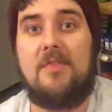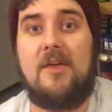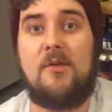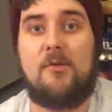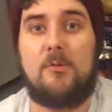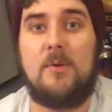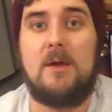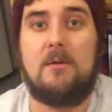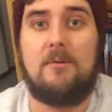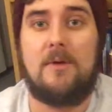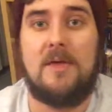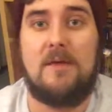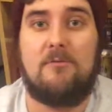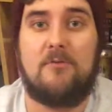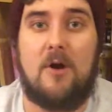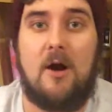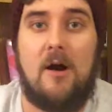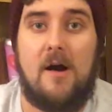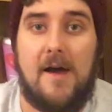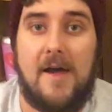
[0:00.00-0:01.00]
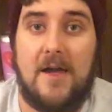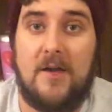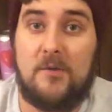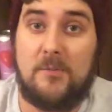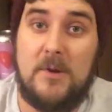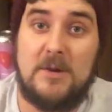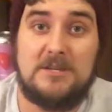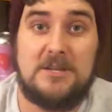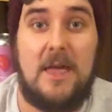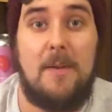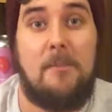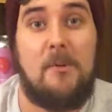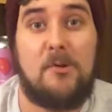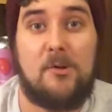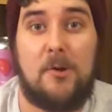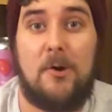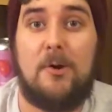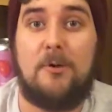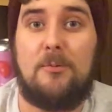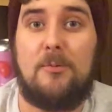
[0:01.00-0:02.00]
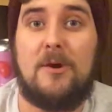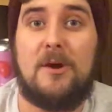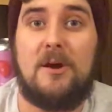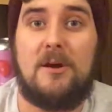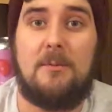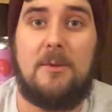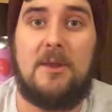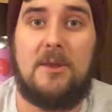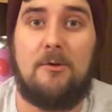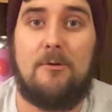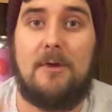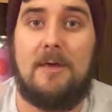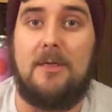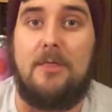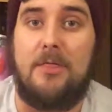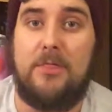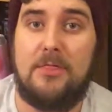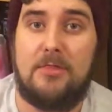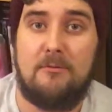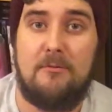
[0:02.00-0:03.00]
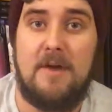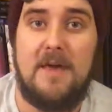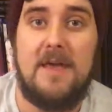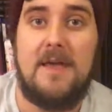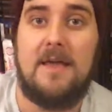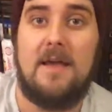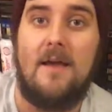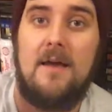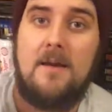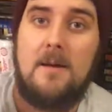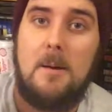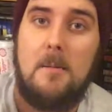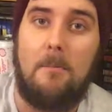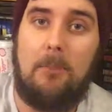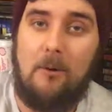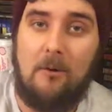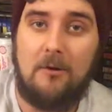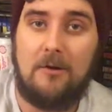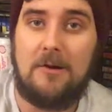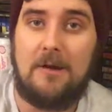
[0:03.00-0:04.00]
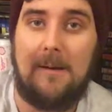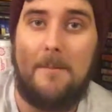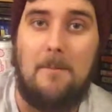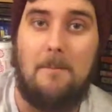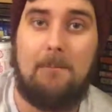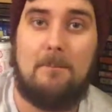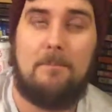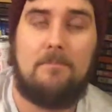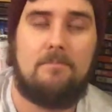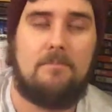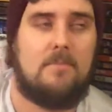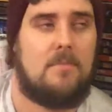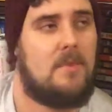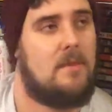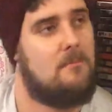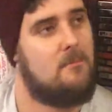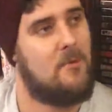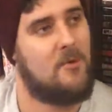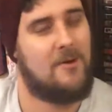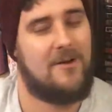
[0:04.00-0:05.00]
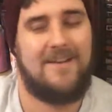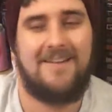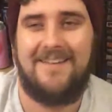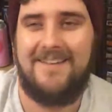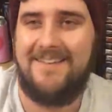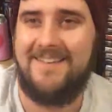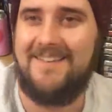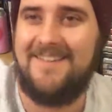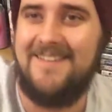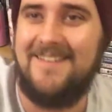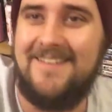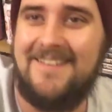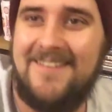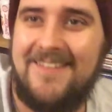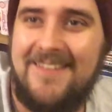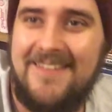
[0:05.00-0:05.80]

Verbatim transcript: This week we've got a special episode. We're going to be doing three punk. punk.